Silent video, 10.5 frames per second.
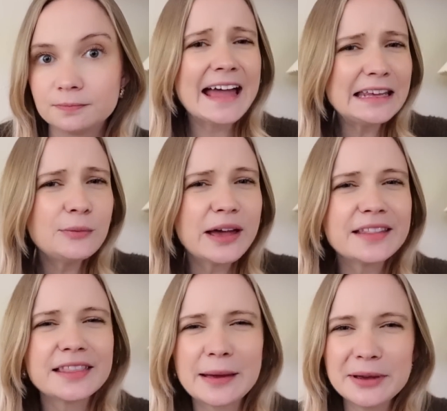
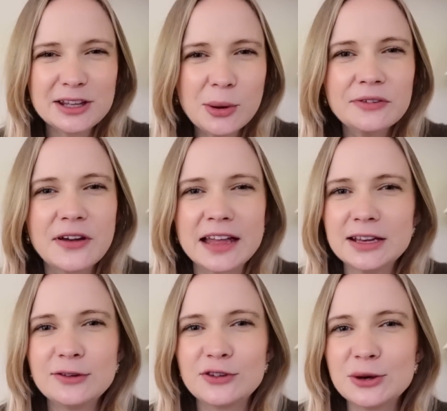Anyway, let me know if
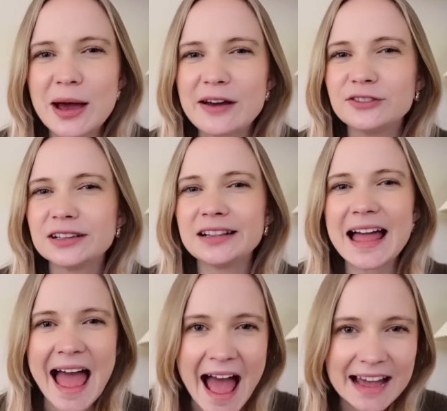any of you have little
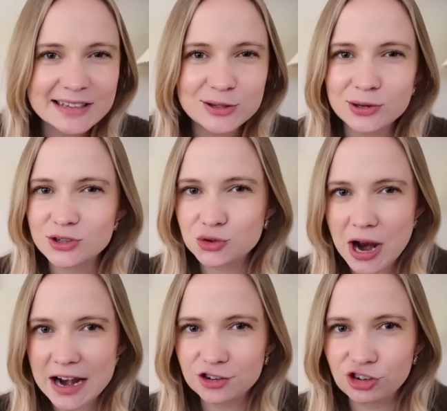hacks or
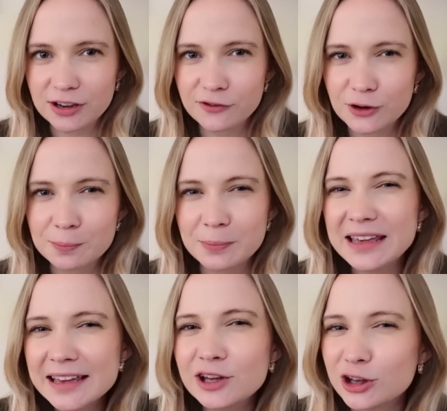strategy for
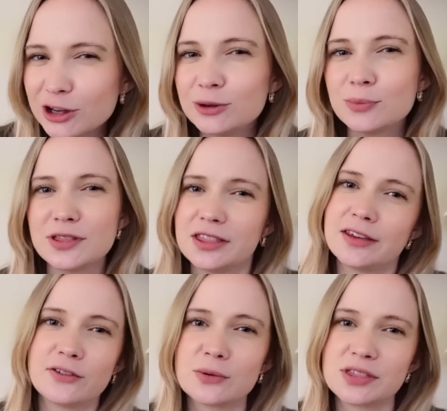being good with
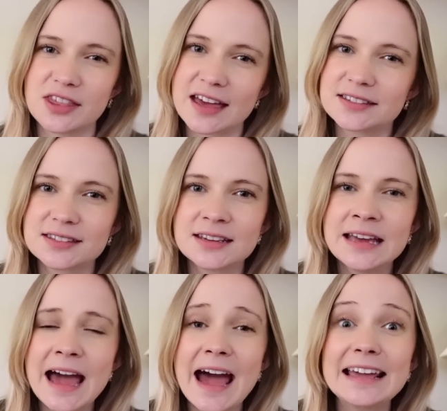living with less.
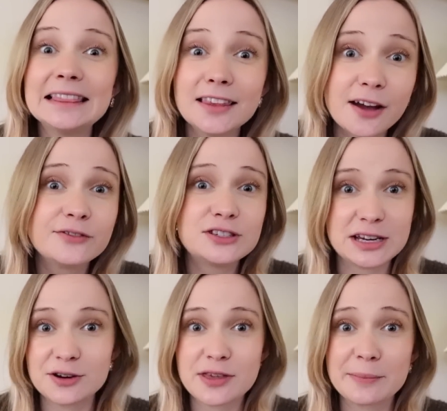I'd love to
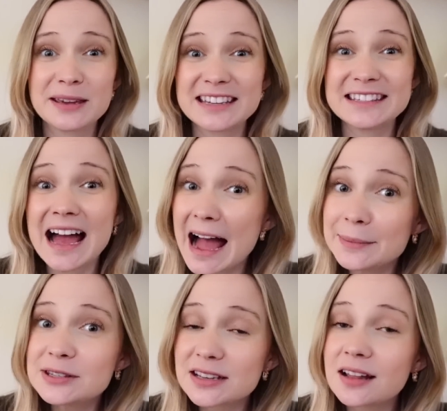hear them because
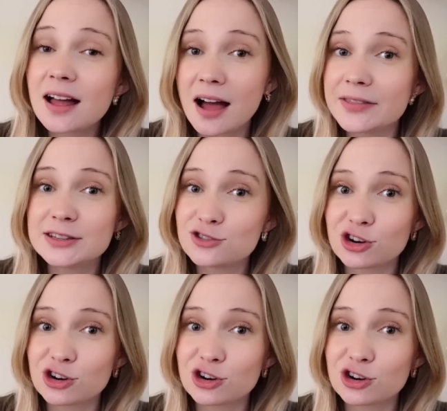I'm still on this